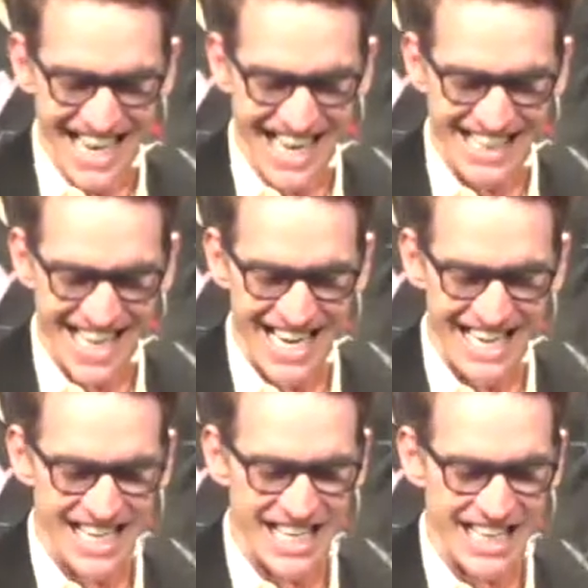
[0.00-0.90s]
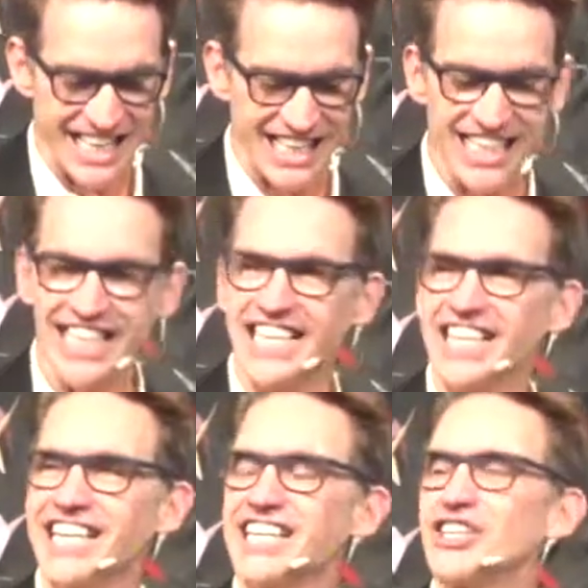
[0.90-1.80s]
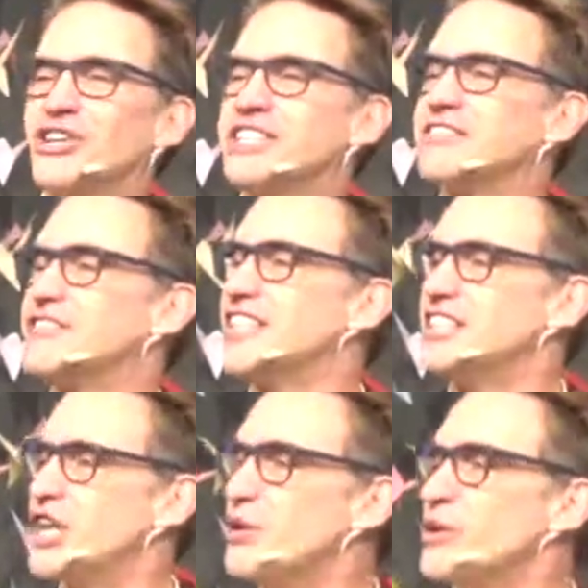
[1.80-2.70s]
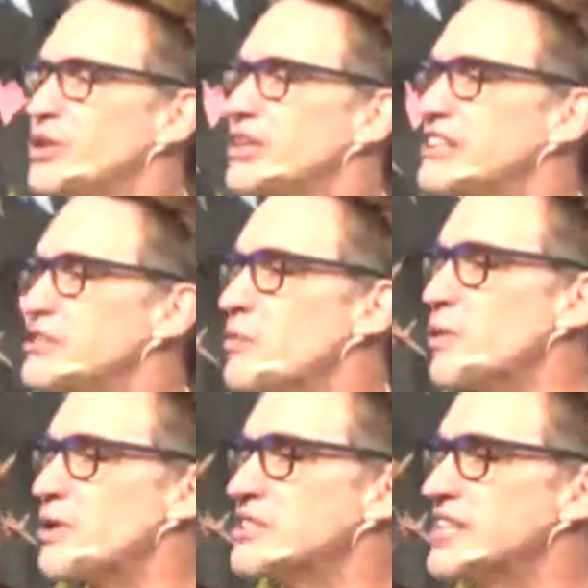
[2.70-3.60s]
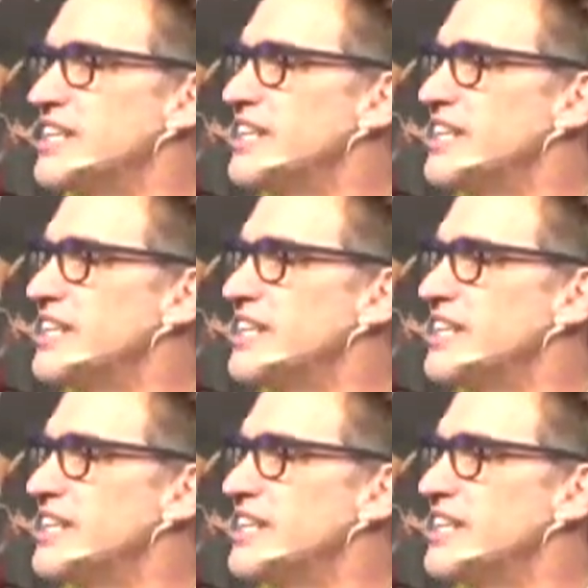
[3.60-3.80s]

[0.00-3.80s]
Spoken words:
And that he could have done no good in the world